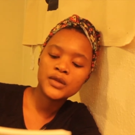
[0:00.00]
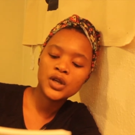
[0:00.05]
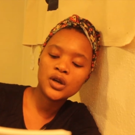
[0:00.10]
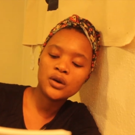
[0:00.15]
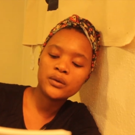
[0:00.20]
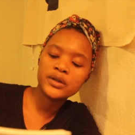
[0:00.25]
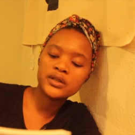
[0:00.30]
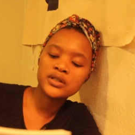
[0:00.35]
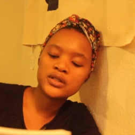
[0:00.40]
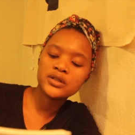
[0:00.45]

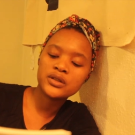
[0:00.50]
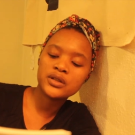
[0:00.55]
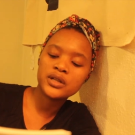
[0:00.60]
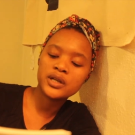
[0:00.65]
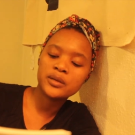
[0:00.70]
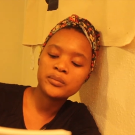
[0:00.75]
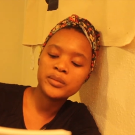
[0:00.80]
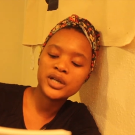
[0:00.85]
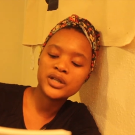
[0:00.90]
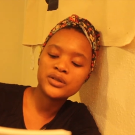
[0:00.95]
go into
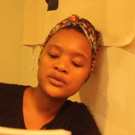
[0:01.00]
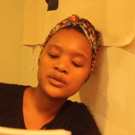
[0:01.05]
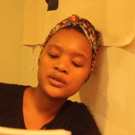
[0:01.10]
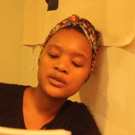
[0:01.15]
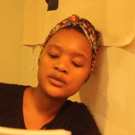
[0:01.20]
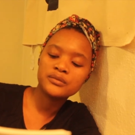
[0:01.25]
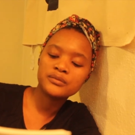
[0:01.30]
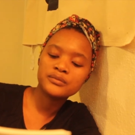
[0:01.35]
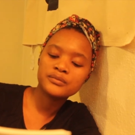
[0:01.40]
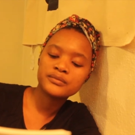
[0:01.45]
their
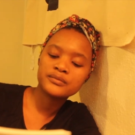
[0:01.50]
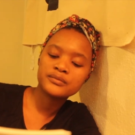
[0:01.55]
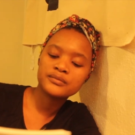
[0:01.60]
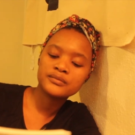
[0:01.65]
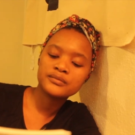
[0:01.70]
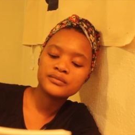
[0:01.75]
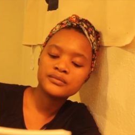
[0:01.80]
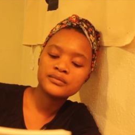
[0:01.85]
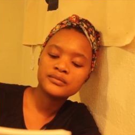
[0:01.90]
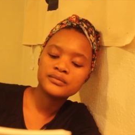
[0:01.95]
bedroom,
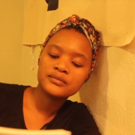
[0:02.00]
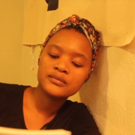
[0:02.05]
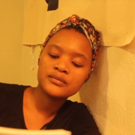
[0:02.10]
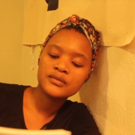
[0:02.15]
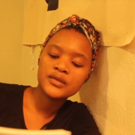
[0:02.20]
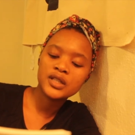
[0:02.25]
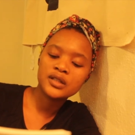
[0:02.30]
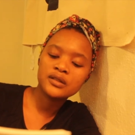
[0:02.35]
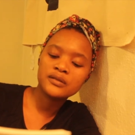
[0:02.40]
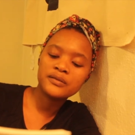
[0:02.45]

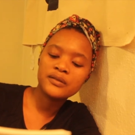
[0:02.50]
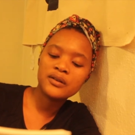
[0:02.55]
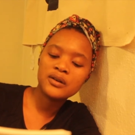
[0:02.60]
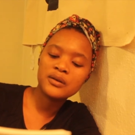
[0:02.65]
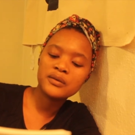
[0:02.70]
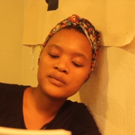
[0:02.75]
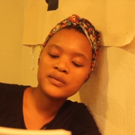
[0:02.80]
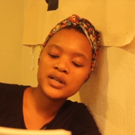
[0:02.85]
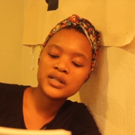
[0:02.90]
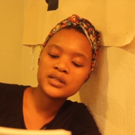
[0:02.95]
and the
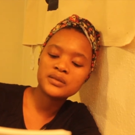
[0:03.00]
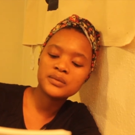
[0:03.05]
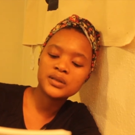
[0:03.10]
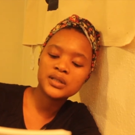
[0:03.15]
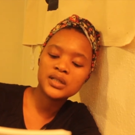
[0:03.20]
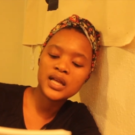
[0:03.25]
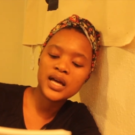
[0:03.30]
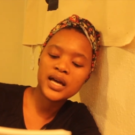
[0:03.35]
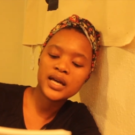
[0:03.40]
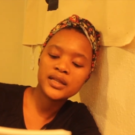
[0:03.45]
four of us
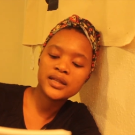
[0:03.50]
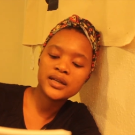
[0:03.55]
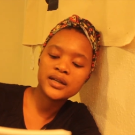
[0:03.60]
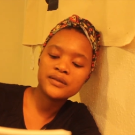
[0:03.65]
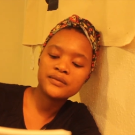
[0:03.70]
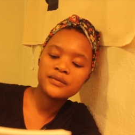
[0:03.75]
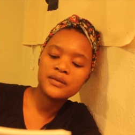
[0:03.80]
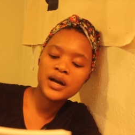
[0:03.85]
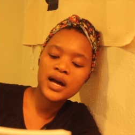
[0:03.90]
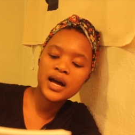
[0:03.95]
would lie
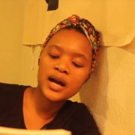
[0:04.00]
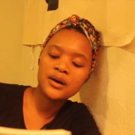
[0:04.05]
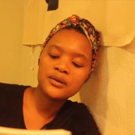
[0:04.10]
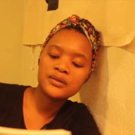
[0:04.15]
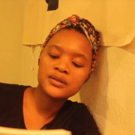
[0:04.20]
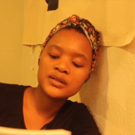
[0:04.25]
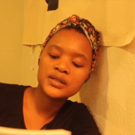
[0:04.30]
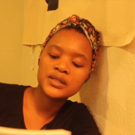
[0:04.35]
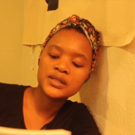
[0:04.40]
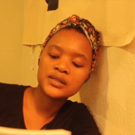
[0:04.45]
there for
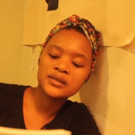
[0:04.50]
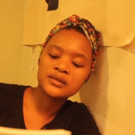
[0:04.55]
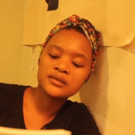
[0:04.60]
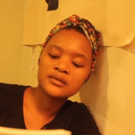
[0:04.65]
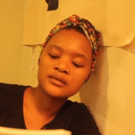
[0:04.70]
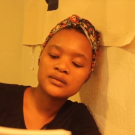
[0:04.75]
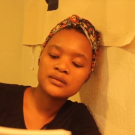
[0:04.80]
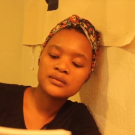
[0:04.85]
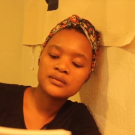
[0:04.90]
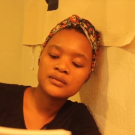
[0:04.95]
hours,
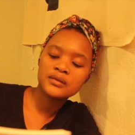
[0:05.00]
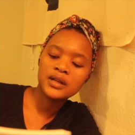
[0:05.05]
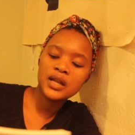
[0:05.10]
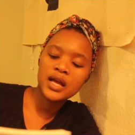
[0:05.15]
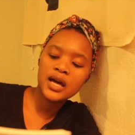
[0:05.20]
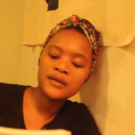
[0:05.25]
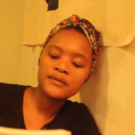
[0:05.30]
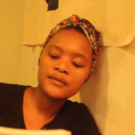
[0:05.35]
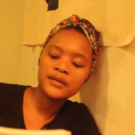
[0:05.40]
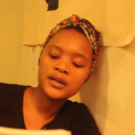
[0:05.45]

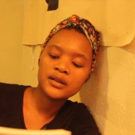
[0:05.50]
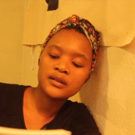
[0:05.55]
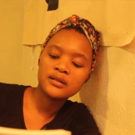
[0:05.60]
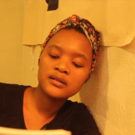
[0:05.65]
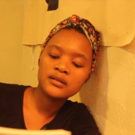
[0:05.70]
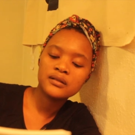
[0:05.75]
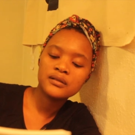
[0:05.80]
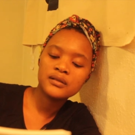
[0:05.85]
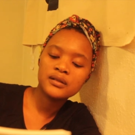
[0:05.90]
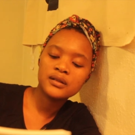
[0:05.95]

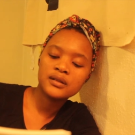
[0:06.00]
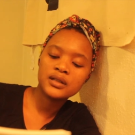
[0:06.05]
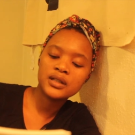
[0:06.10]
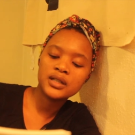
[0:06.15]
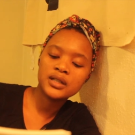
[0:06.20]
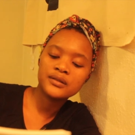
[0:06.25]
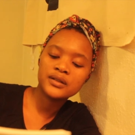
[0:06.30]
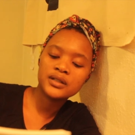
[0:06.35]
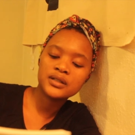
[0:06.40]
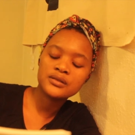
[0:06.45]
laughing and
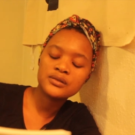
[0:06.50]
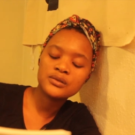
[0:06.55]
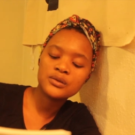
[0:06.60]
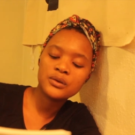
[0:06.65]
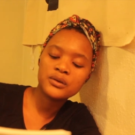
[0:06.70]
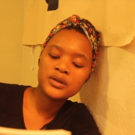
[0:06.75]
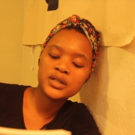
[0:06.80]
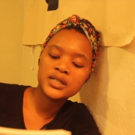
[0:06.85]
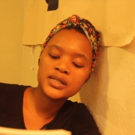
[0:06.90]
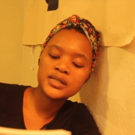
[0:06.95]
hearing
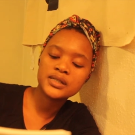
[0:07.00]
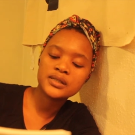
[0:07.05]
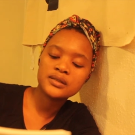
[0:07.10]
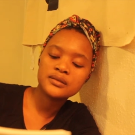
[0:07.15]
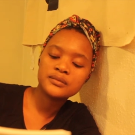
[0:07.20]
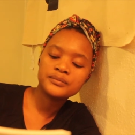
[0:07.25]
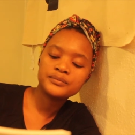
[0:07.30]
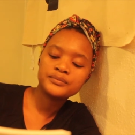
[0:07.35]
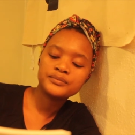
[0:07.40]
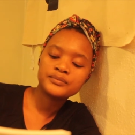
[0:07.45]
stories.
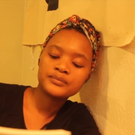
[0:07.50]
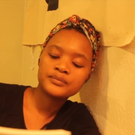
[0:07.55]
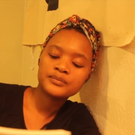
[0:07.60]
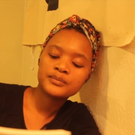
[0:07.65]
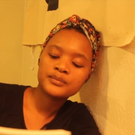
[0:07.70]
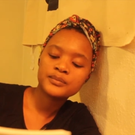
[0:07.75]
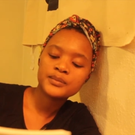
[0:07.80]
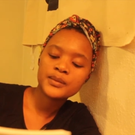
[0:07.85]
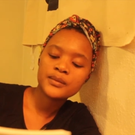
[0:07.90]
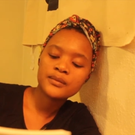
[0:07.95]

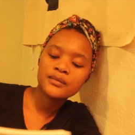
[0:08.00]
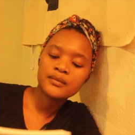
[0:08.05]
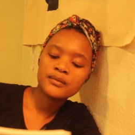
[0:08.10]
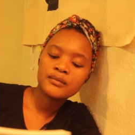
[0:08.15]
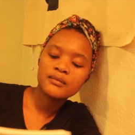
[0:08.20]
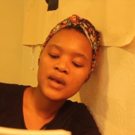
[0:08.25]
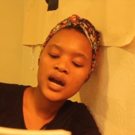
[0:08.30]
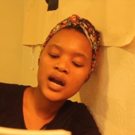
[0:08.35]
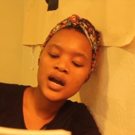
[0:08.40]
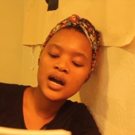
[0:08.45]

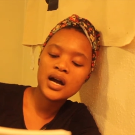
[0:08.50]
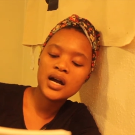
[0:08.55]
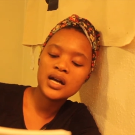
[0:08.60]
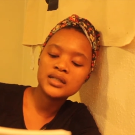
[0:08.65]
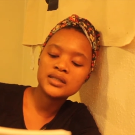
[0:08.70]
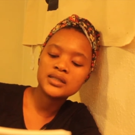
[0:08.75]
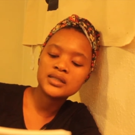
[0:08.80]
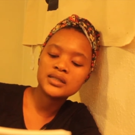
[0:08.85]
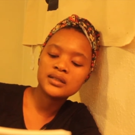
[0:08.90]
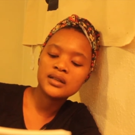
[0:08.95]
My
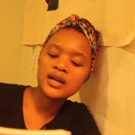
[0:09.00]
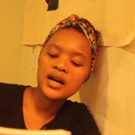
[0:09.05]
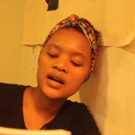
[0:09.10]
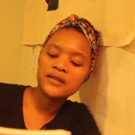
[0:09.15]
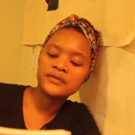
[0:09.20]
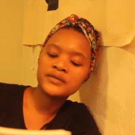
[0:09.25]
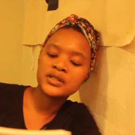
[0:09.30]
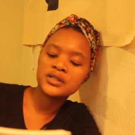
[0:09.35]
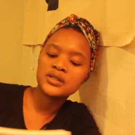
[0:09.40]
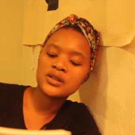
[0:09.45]
aunt
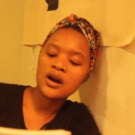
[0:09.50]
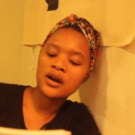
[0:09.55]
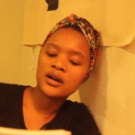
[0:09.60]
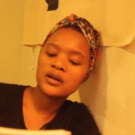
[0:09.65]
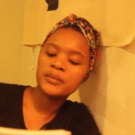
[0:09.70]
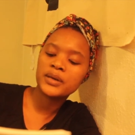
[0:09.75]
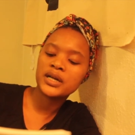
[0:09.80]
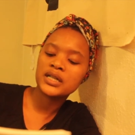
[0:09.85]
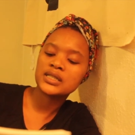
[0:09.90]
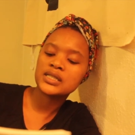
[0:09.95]
loved to talk
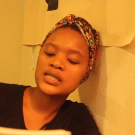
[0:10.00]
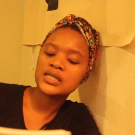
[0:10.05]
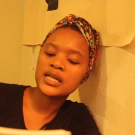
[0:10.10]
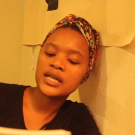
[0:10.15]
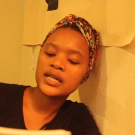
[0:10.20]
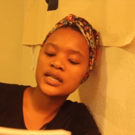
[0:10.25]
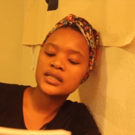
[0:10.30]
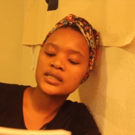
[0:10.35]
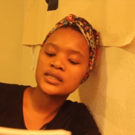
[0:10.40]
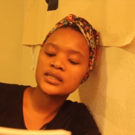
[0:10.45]
about
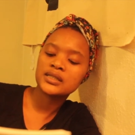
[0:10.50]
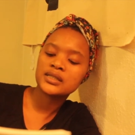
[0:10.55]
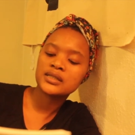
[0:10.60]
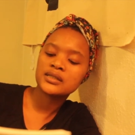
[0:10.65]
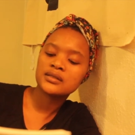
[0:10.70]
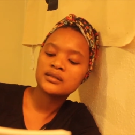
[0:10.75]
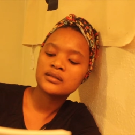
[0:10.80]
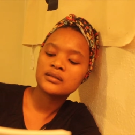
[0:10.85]
sex.